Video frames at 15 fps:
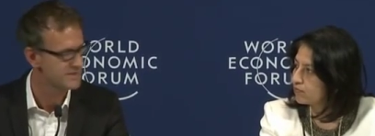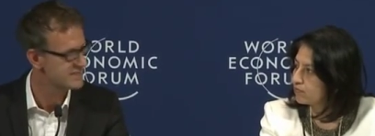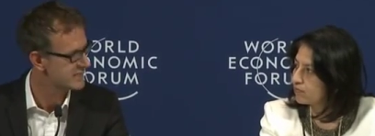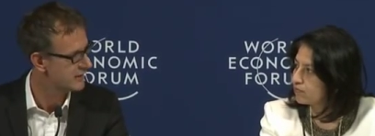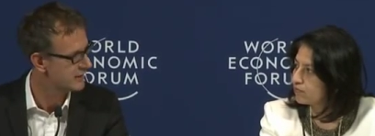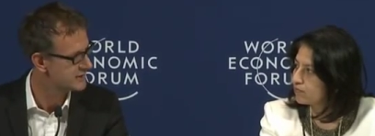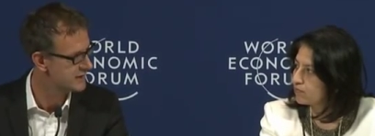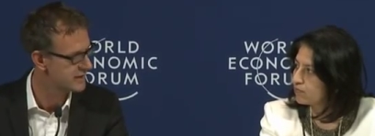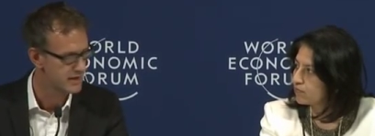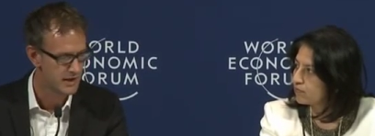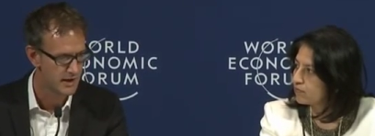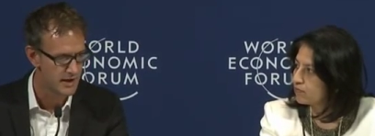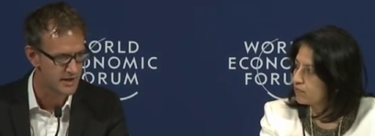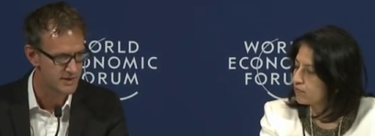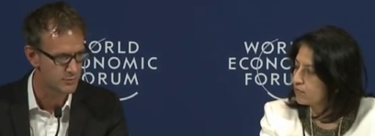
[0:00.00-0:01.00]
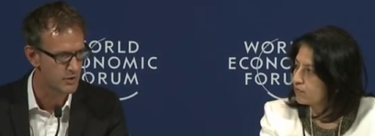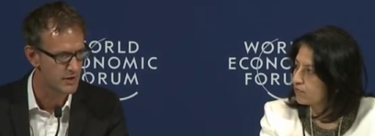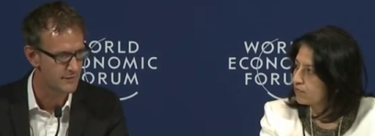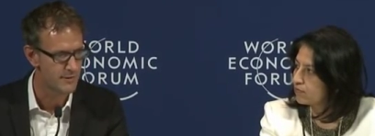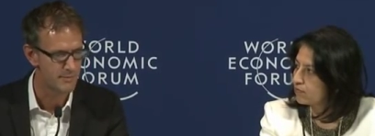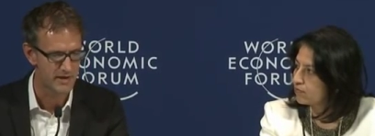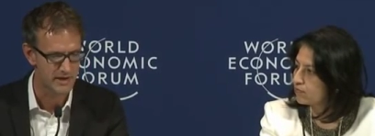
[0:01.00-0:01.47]
Speaker 1: by technology is one
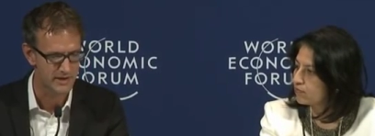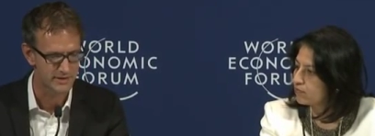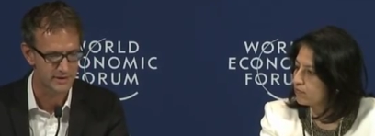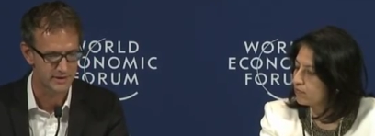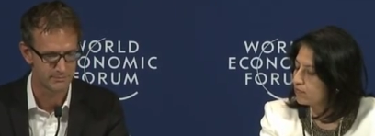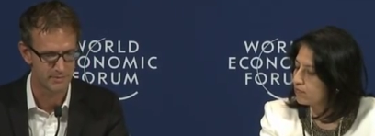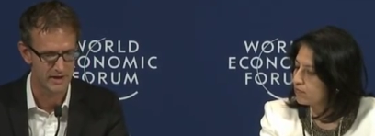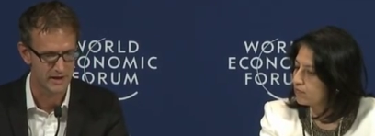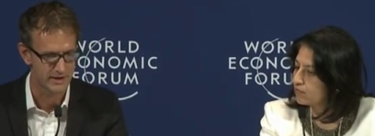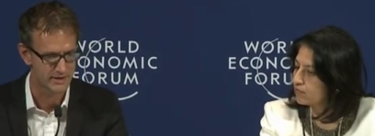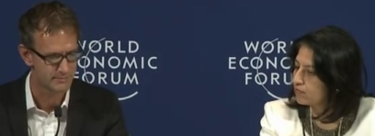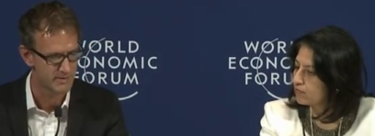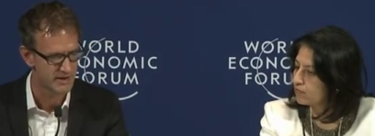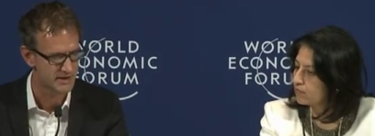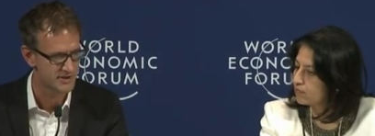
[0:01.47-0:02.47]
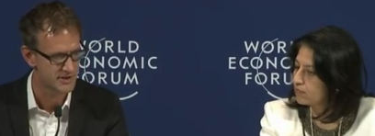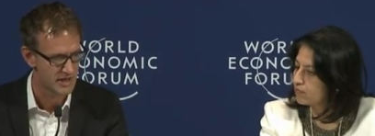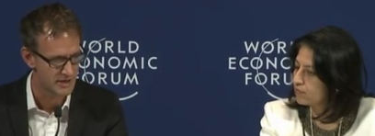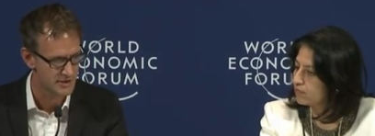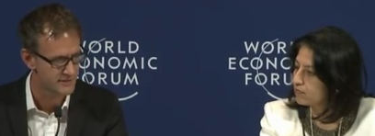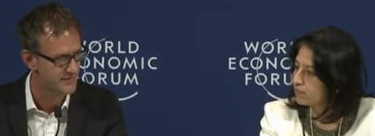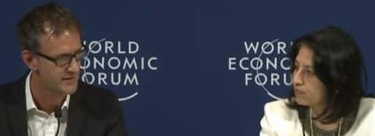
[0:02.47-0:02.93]
of the biggest, biggest, biggest
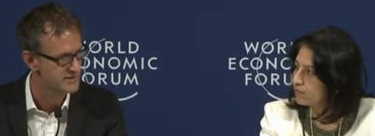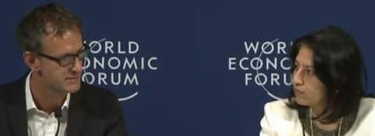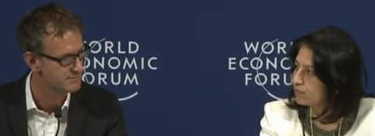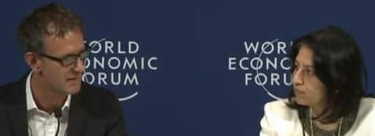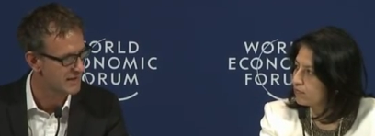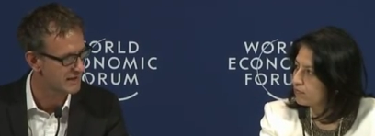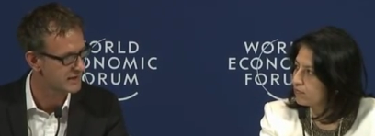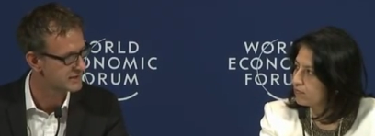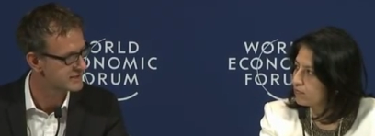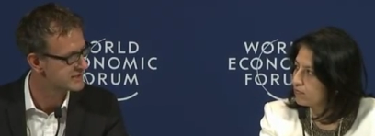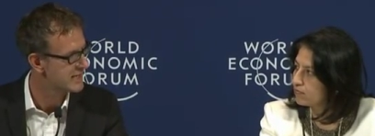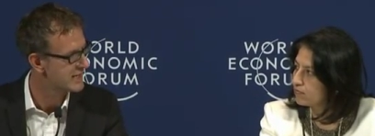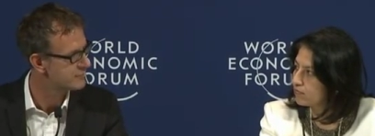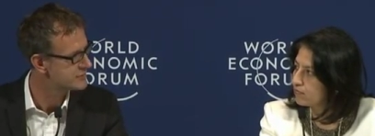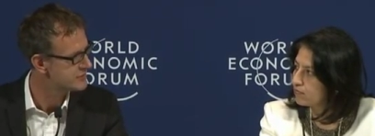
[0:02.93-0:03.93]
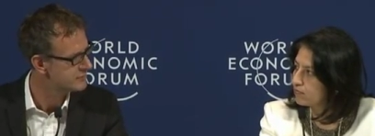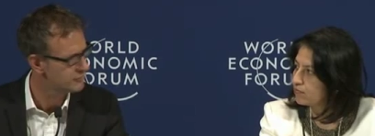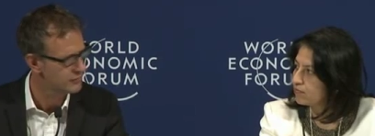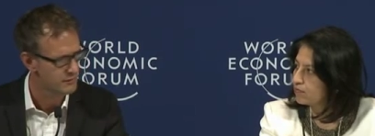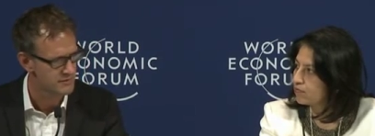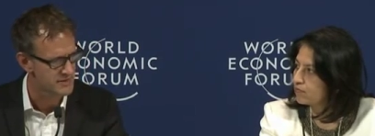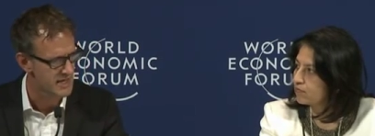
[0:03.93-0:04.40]
challenges facing banking today. Would you
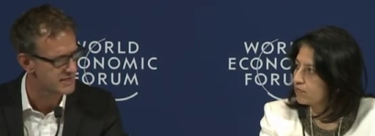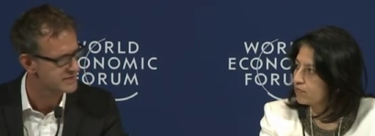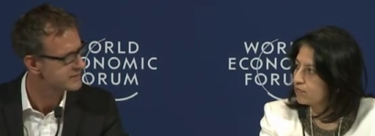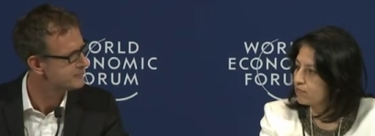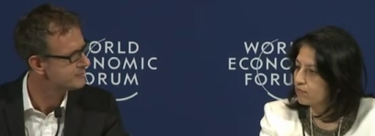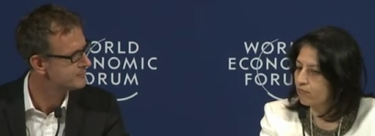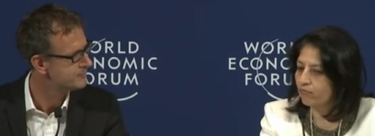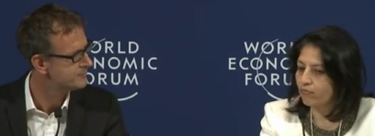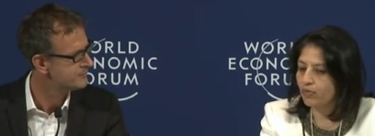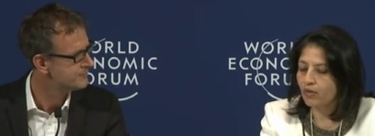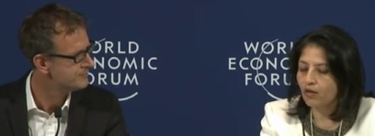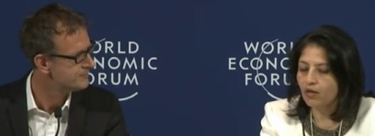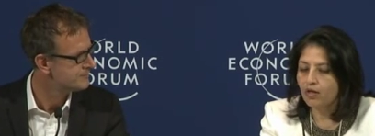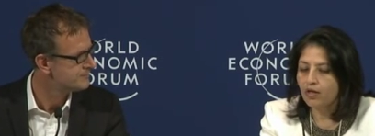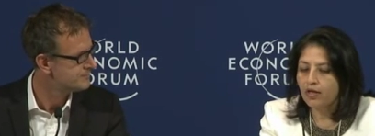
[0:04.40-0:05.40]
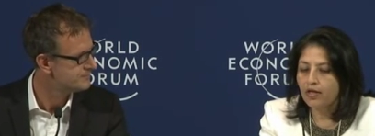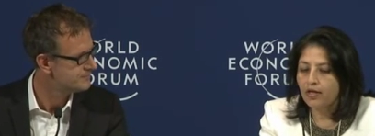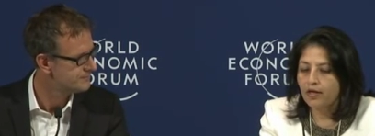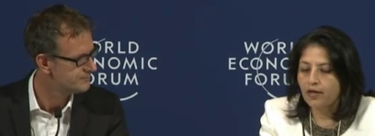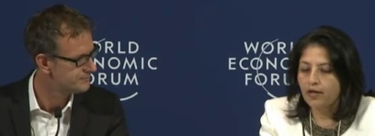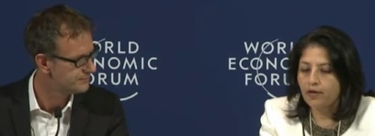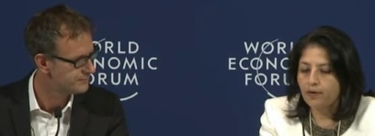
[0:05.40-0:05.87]
agree with that?
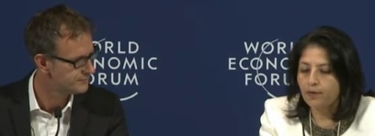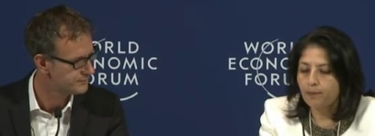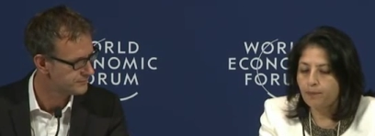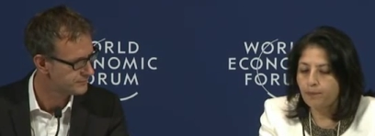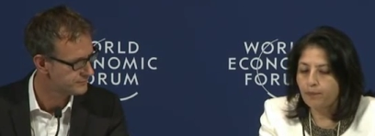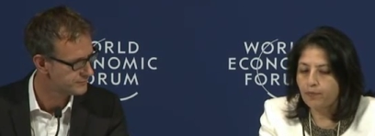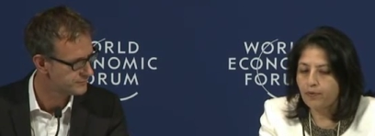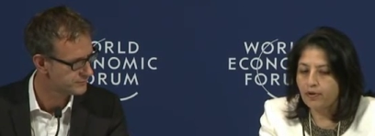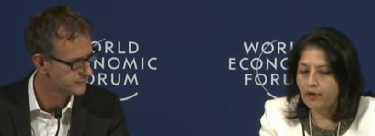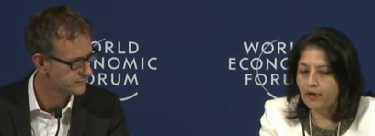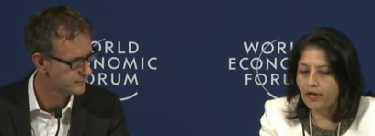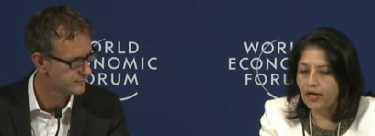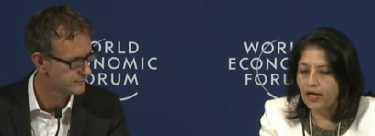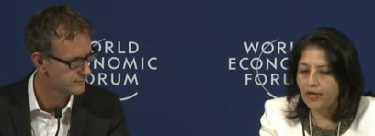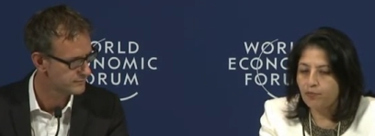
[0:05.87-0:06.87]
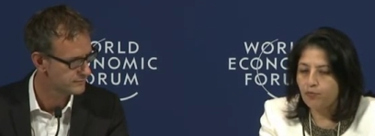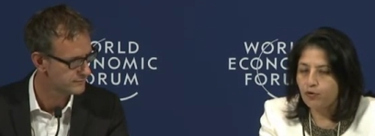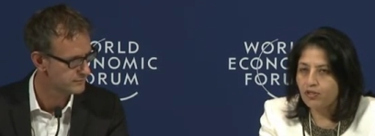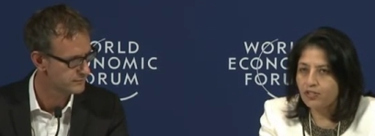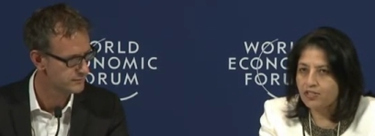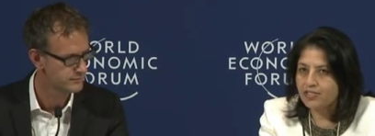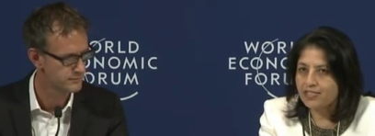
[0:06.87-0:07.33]
Speaker 2: Uh, I
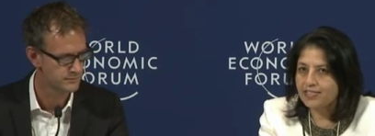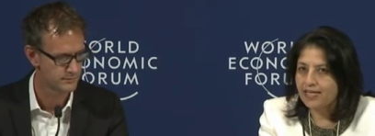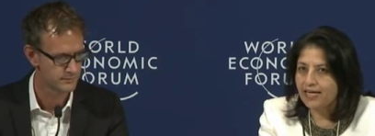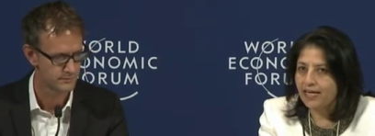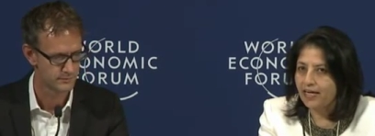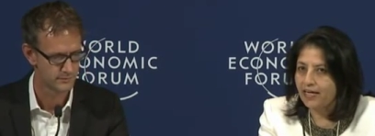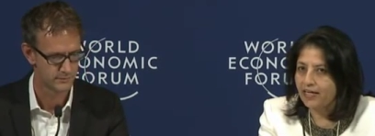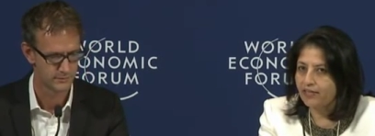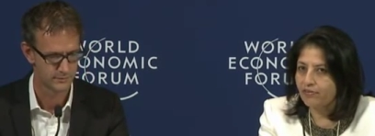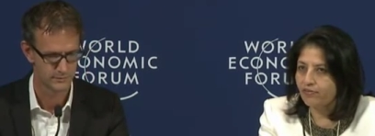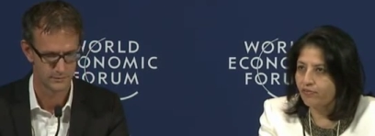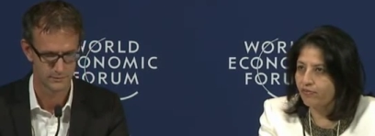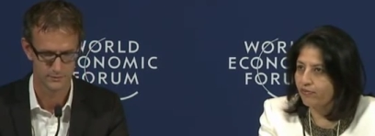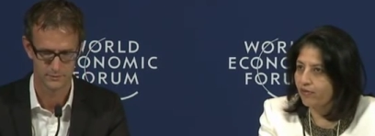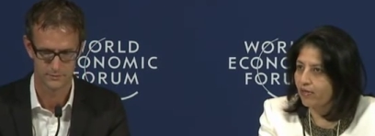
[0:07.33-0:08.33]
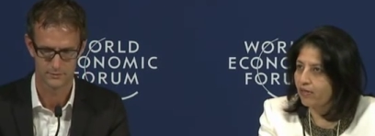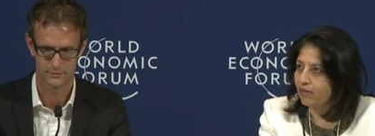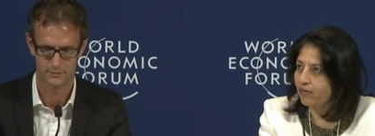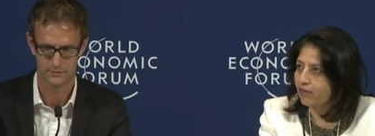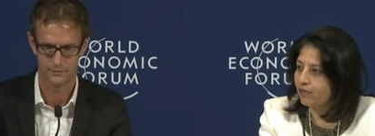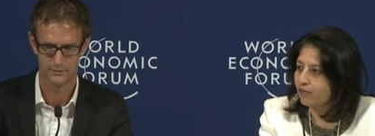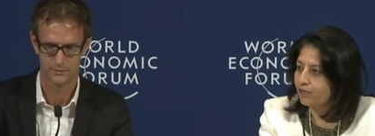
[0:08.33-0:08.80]
wouldn't say it's
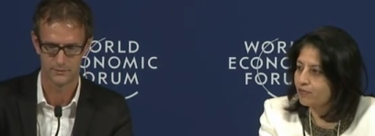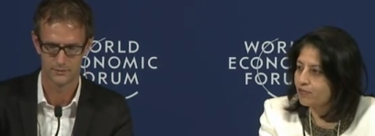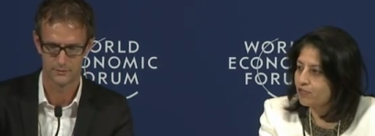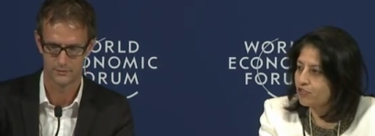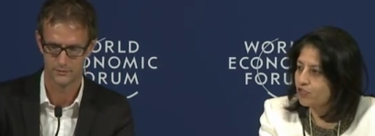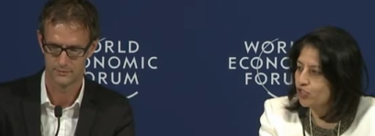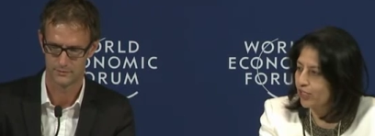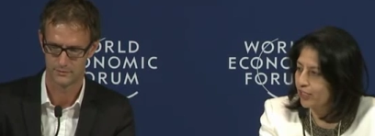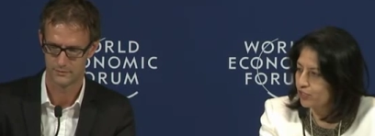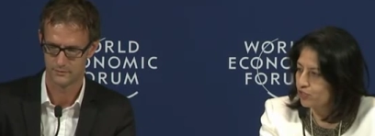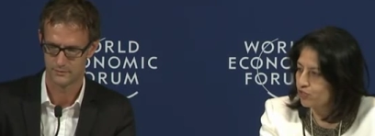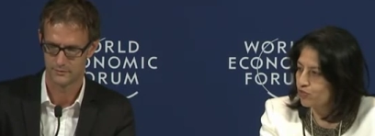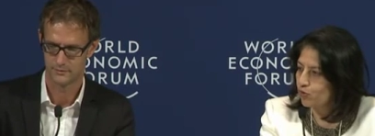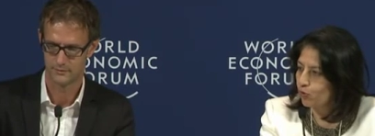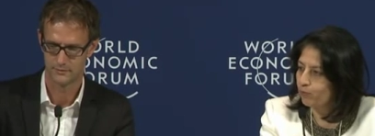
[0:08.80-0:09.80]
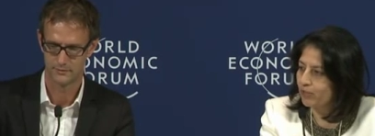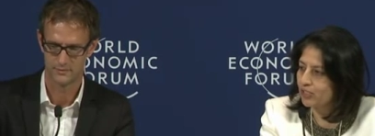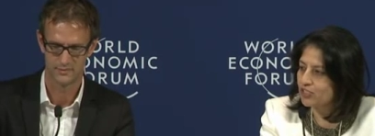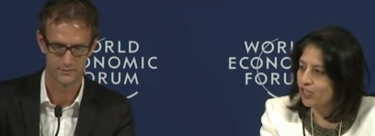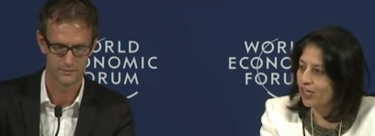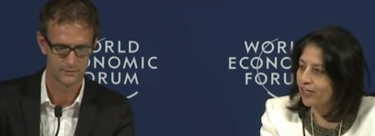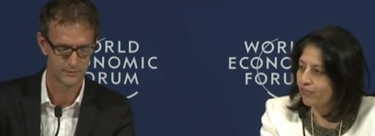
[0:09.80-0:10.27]
uh, changed so
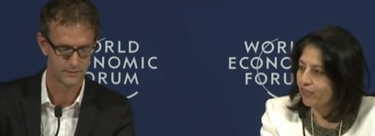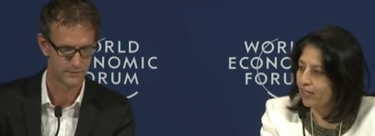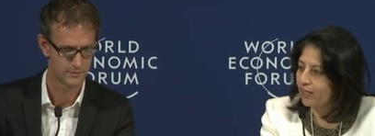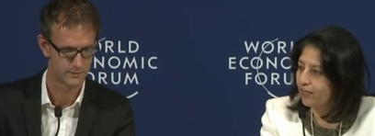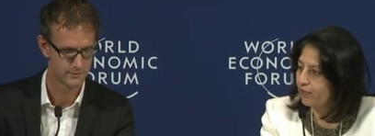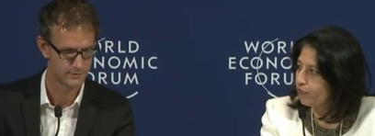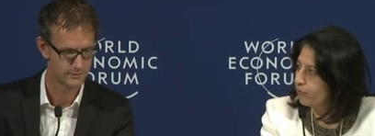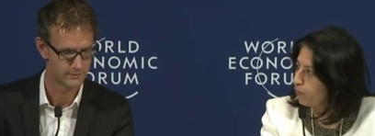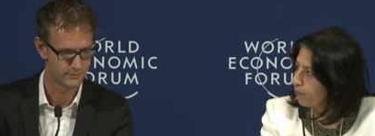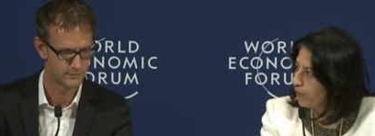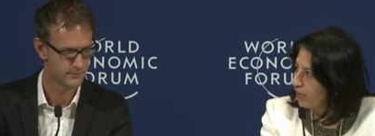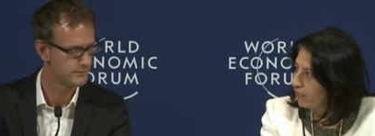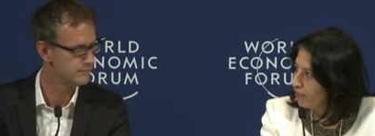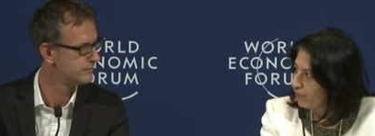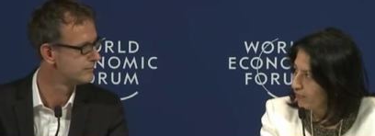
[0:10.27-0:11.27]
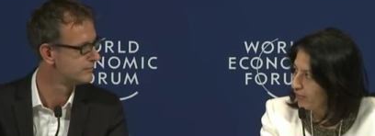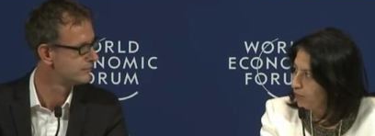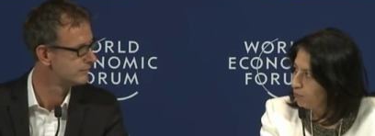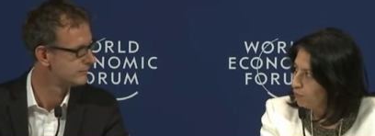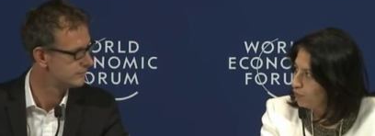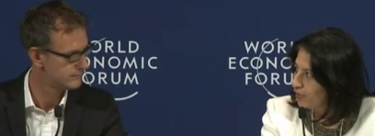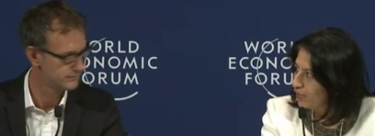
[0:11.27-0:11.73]
much. I think it's been the same for